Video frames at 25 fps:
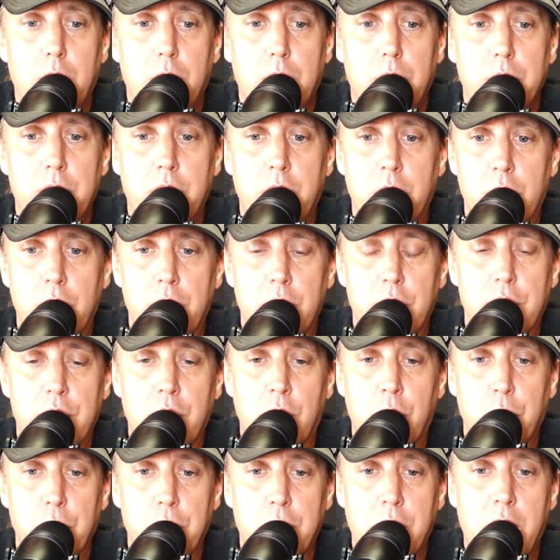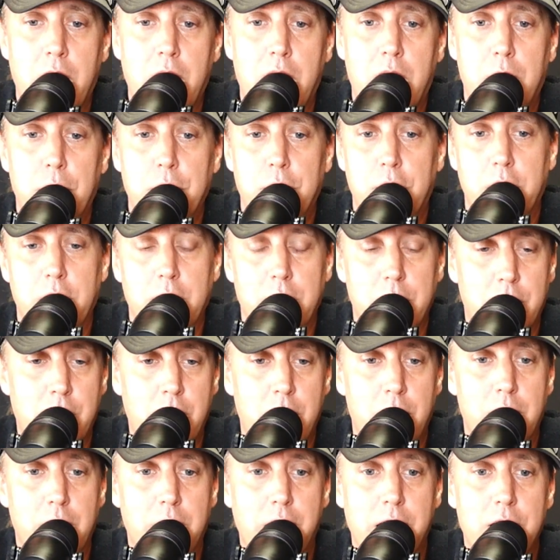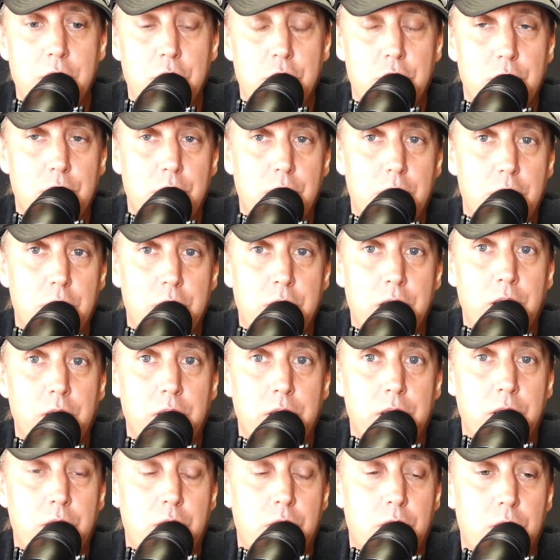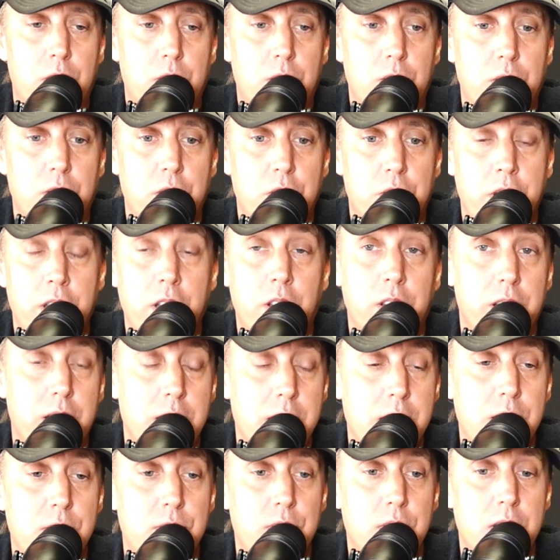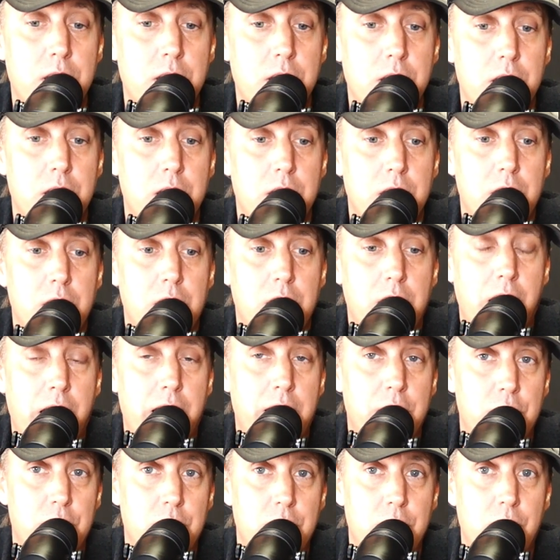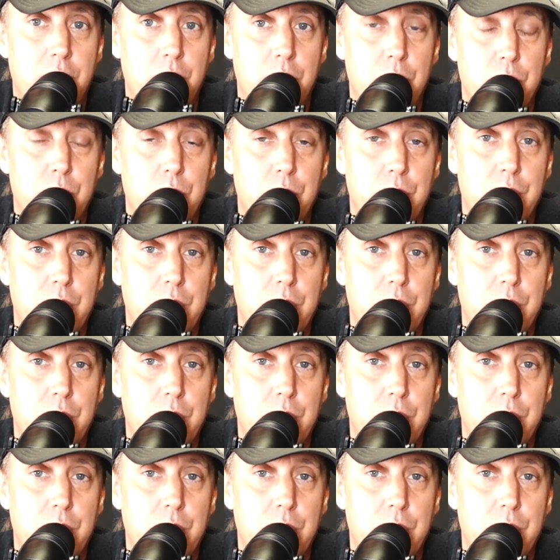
during this whole time, the interrogation, they're telling Evey, as you